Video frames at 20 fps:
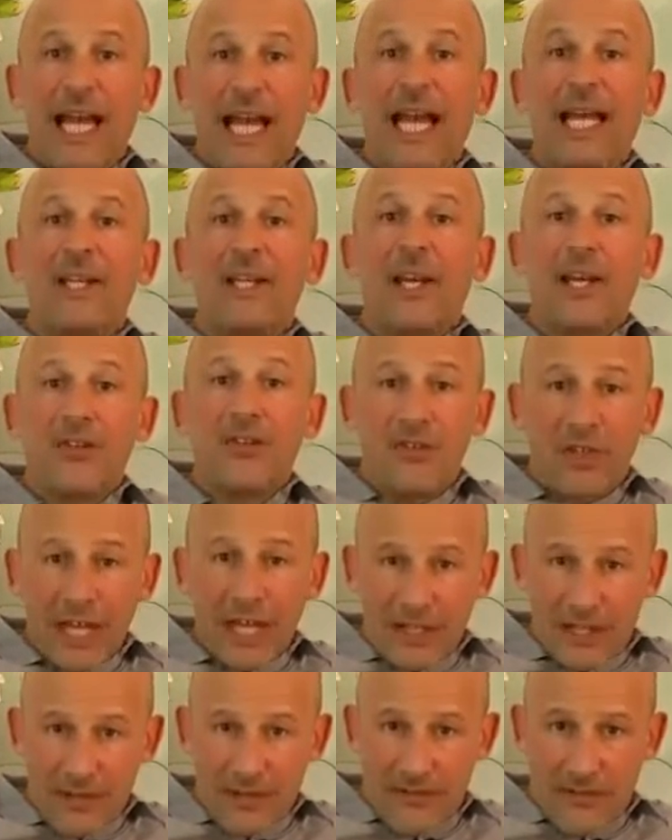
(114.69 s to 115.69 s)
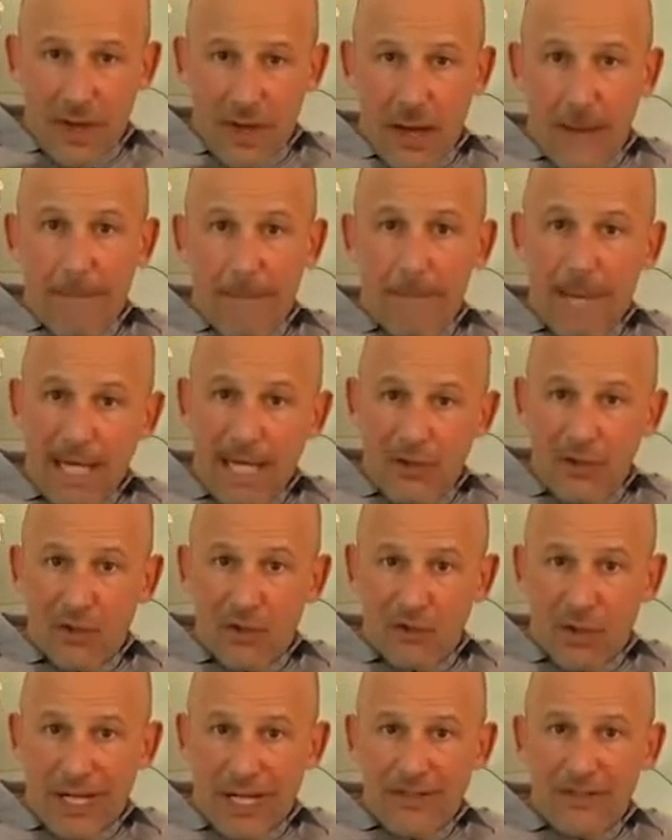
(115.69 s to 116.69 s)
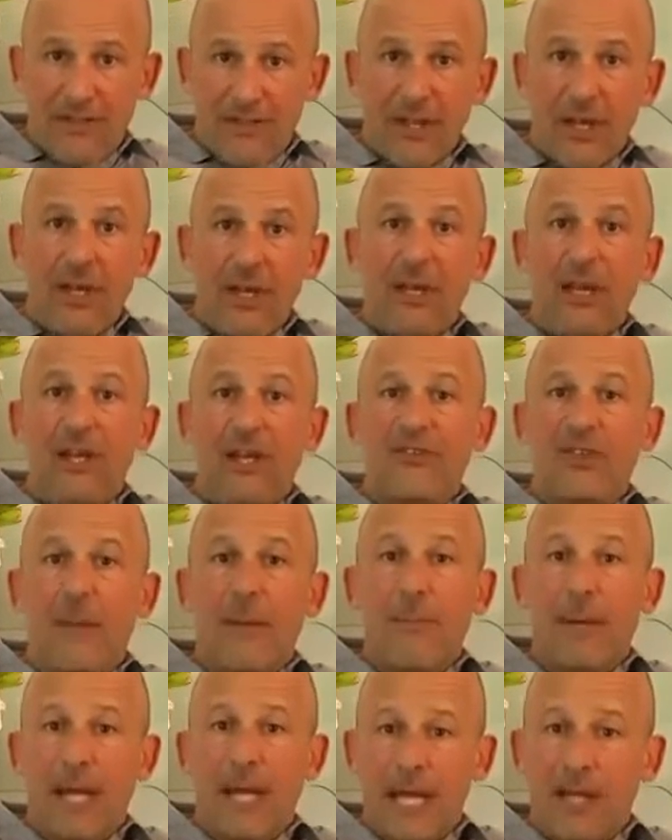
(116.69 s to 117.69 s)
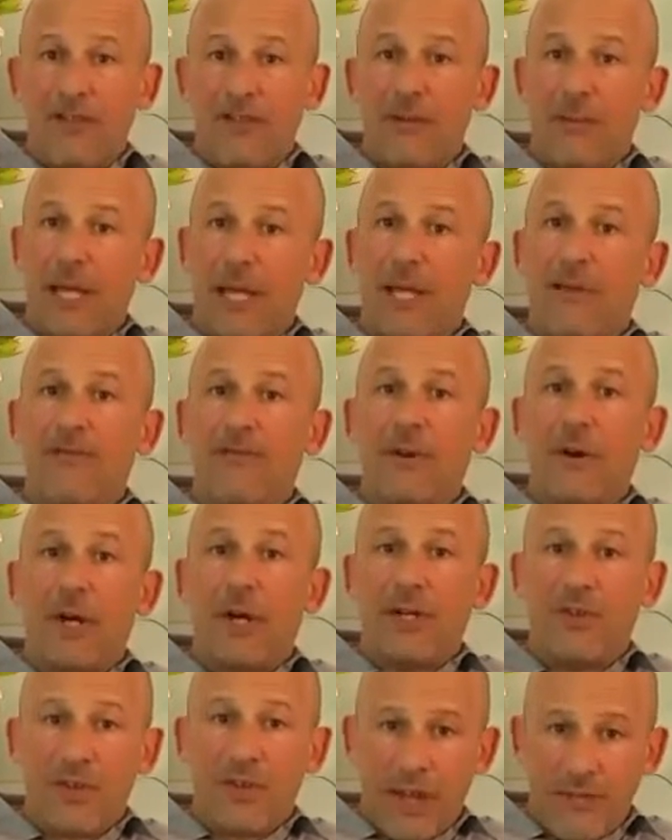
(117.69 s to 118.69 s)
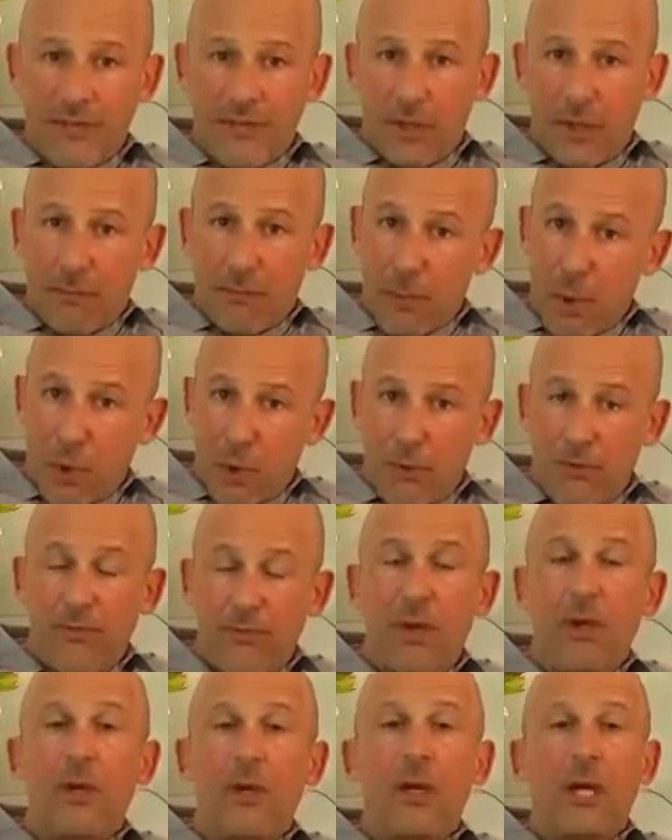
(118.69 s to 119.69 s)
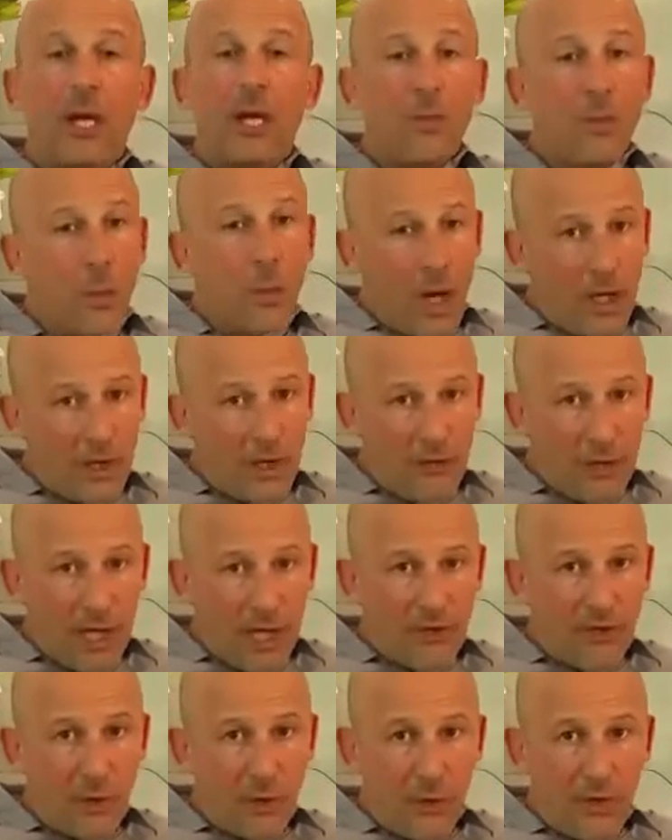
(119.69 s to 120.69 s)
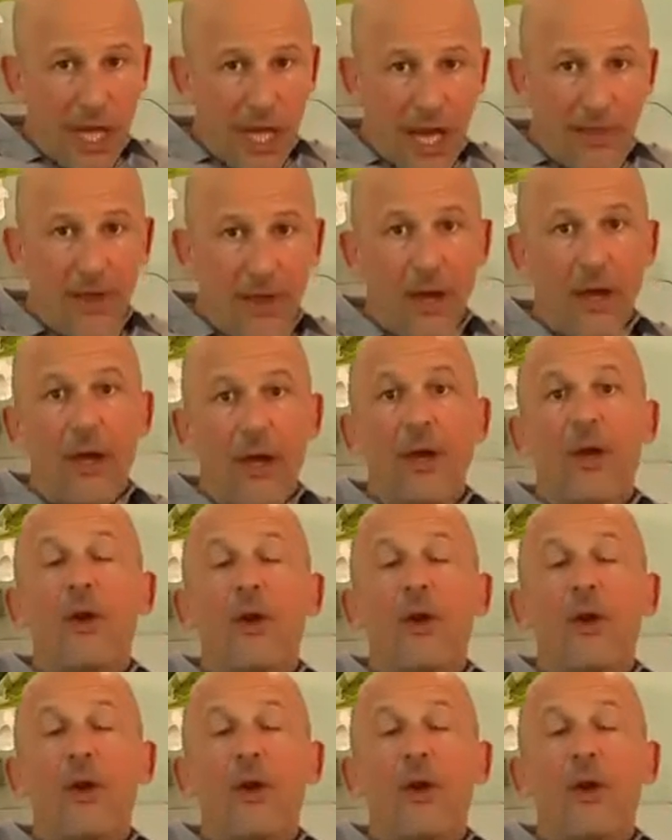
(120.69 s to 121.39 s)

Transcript: and identify major trends as they begin to make a very definite move in one direction or the other: